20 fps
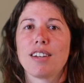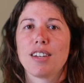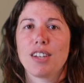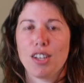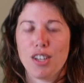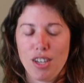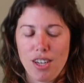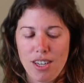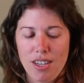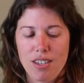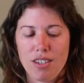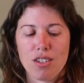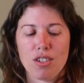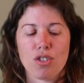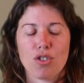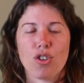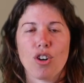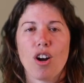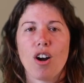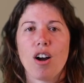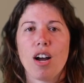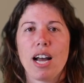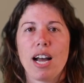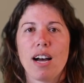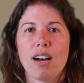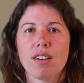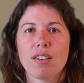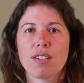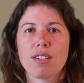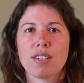good straw
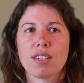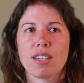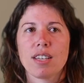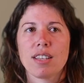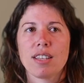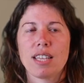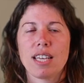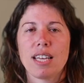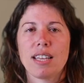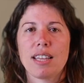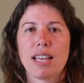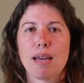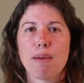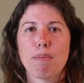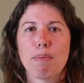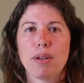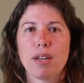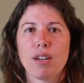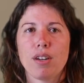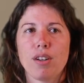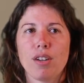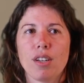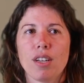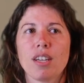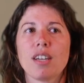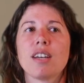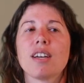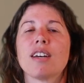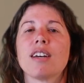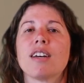house, then they build
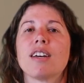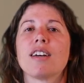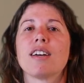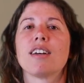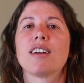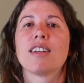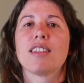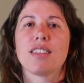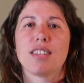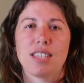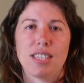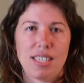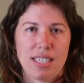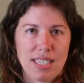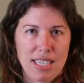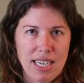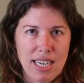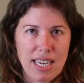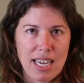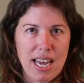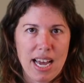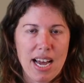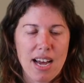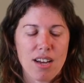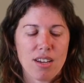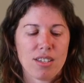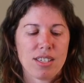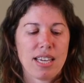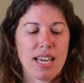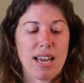the stick
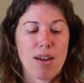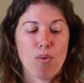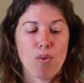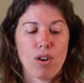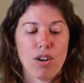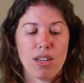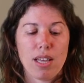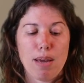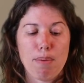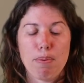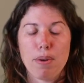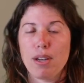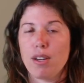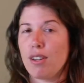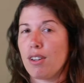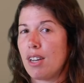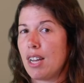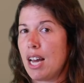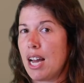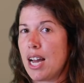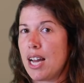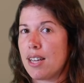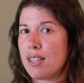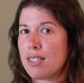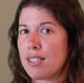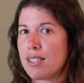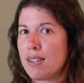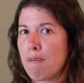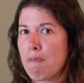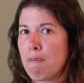house, and what do they build
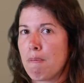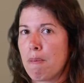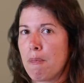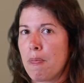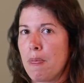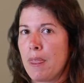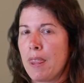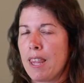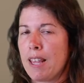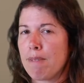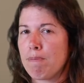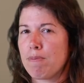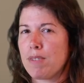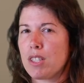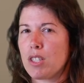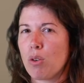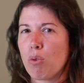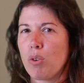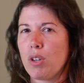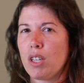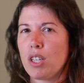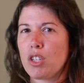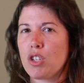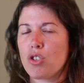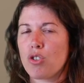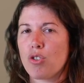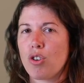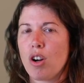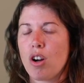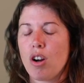last? It's a really
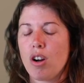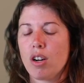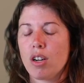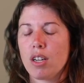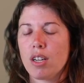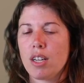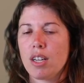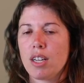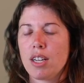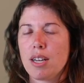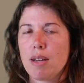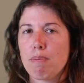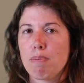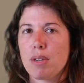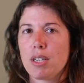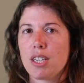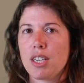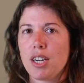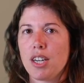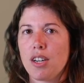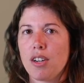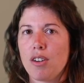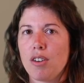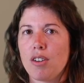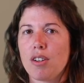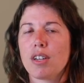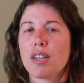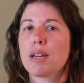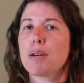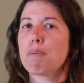strong material.
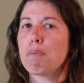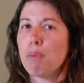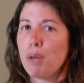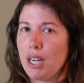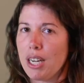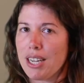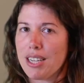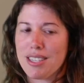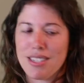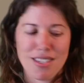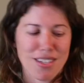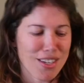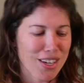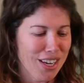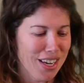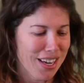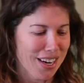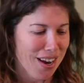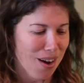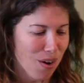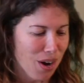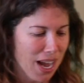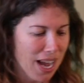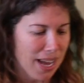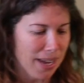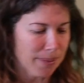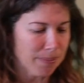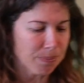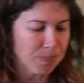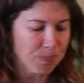Bricks. Good.
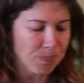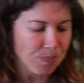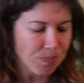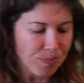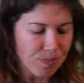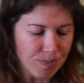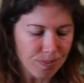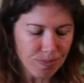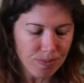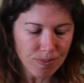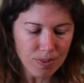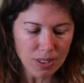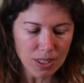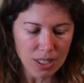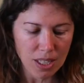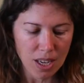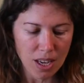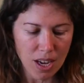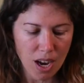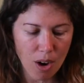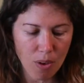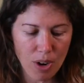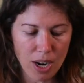Okay. All